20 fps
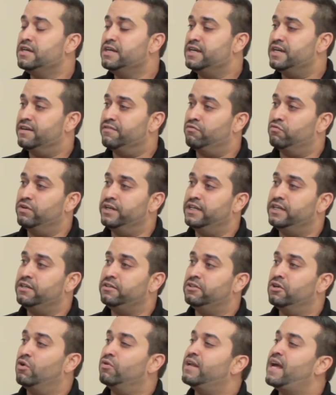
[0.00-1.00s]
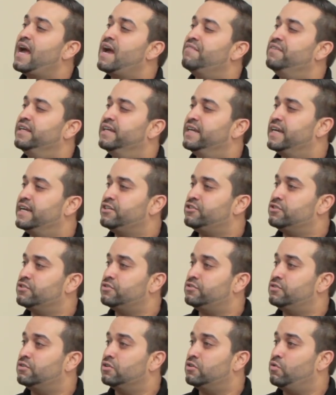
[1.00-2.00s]
if we don't have the answers
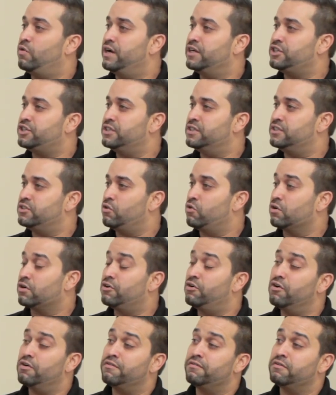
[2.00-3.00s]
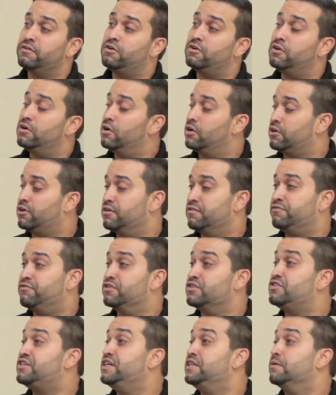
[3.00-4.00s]
to the questions or could
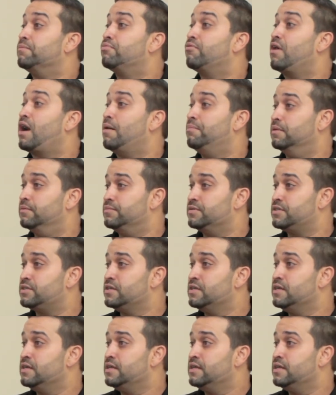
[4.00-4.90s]
foresee the problems